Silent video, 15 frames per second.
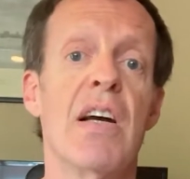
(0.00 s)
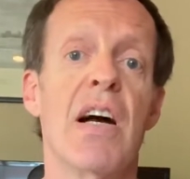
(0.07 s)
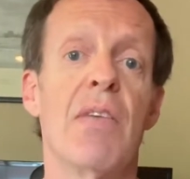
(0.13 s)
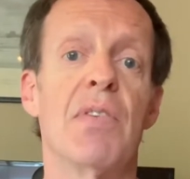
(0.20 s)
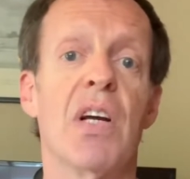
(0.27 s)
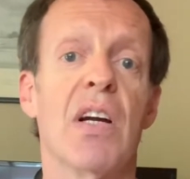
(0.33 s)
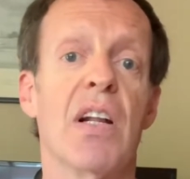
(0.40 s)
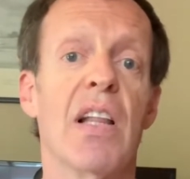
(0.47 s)

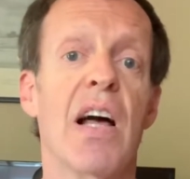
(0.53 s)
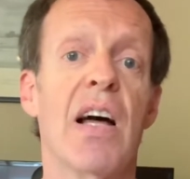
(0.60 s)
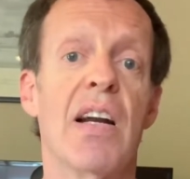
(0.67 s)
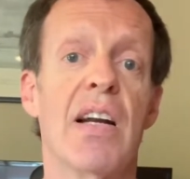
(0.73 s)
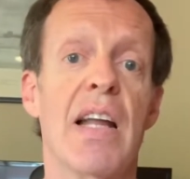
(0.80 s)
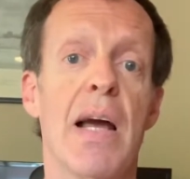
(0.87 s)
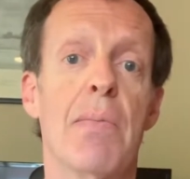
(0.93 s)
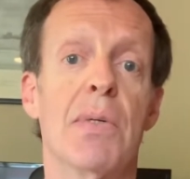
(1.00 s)
I've done a lot
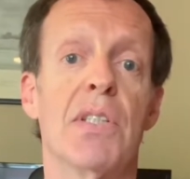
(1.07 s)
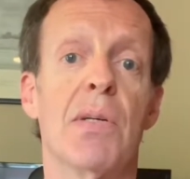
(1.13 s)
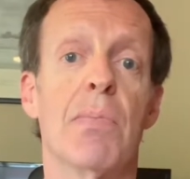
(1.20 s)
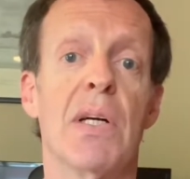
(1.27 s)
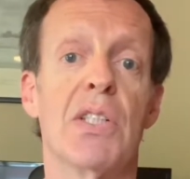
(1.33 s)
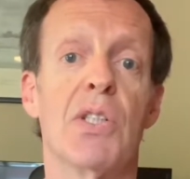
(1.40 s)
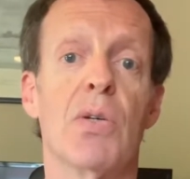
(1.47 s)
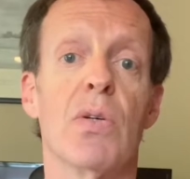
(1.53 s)
of damage to
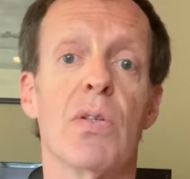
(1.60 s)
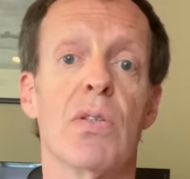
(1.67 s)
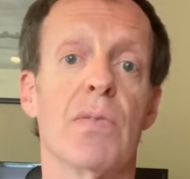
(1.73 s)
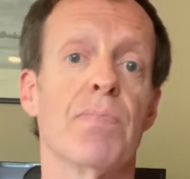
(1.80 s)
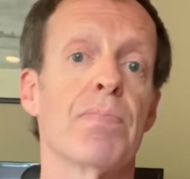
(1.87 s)
my shoulder.